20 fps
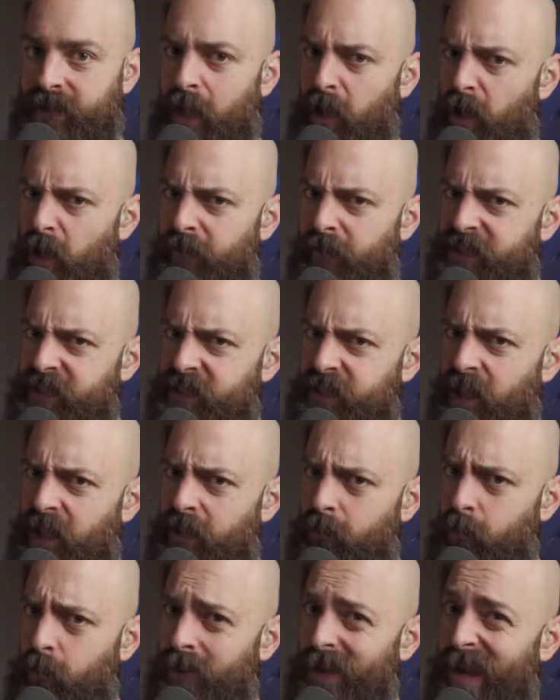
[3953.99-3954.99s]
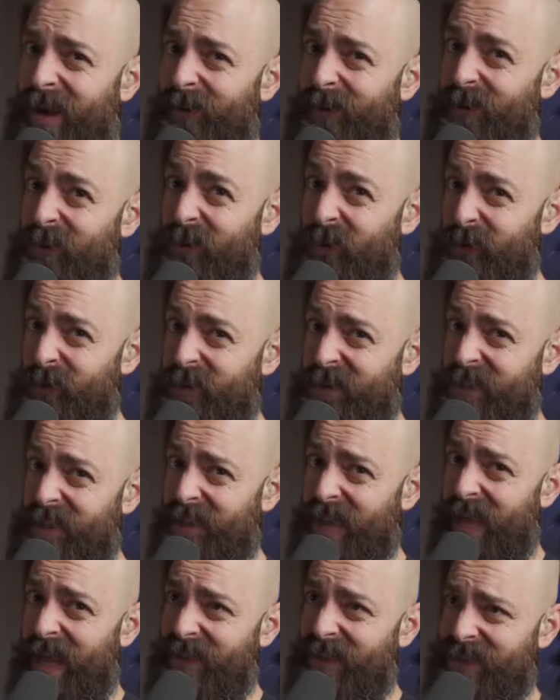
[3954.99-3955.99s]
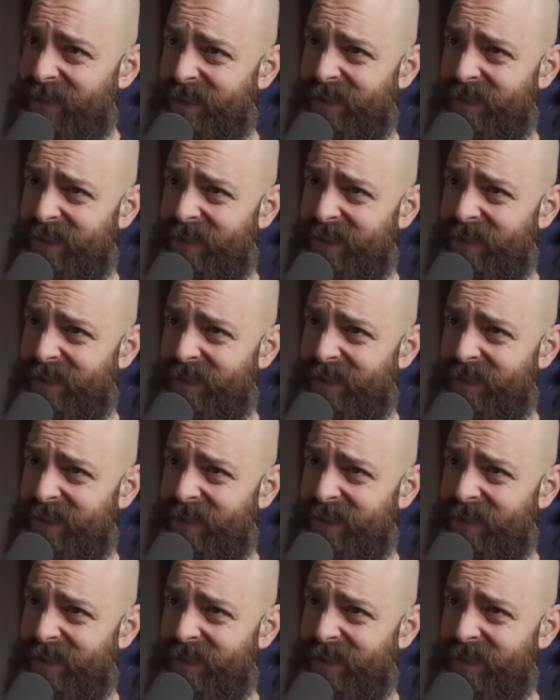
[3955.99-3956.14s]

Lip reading: Now all of a sudden we're now using that